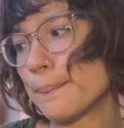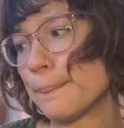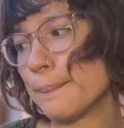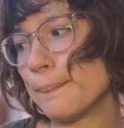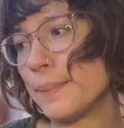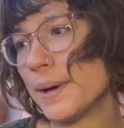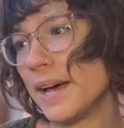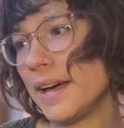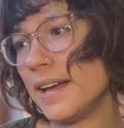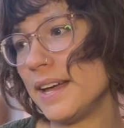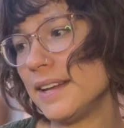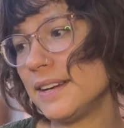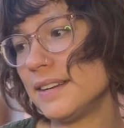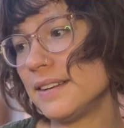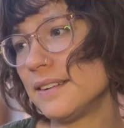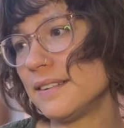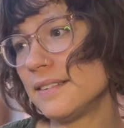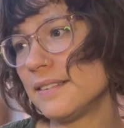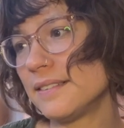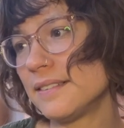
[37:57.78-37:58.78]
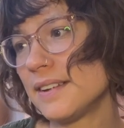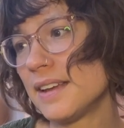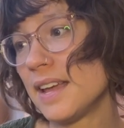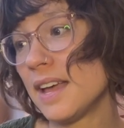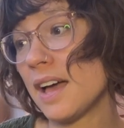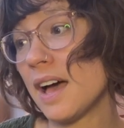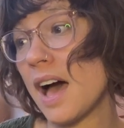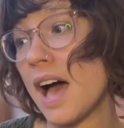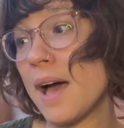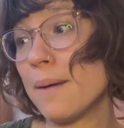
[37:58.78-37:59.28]
But
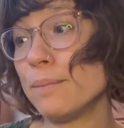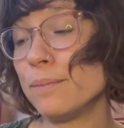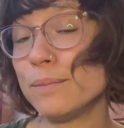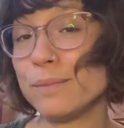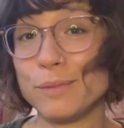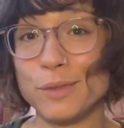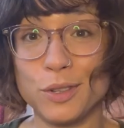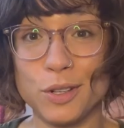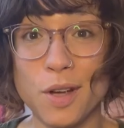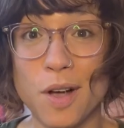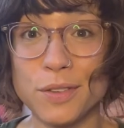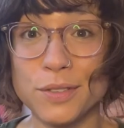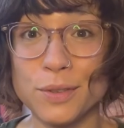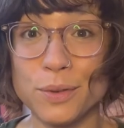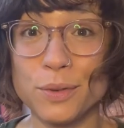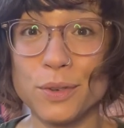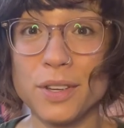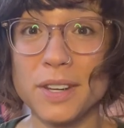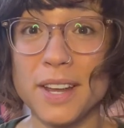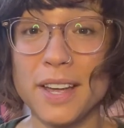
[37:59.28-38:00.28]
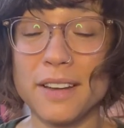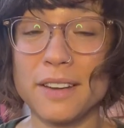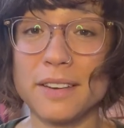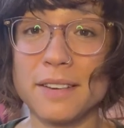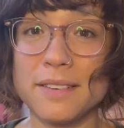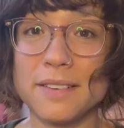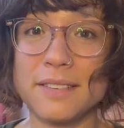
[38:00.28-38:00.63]
I'm also good at